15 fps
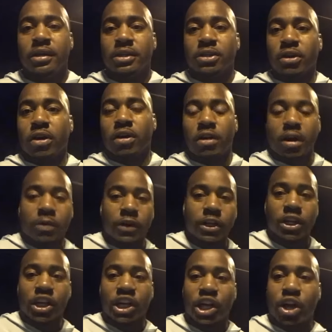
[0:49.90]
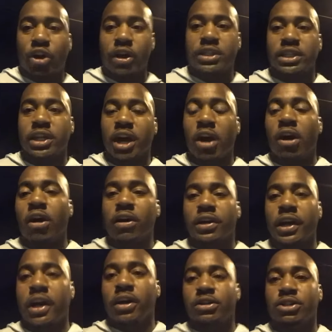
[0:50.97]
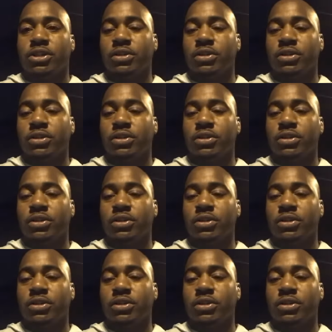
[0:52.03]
So encourage, encouraging all y'all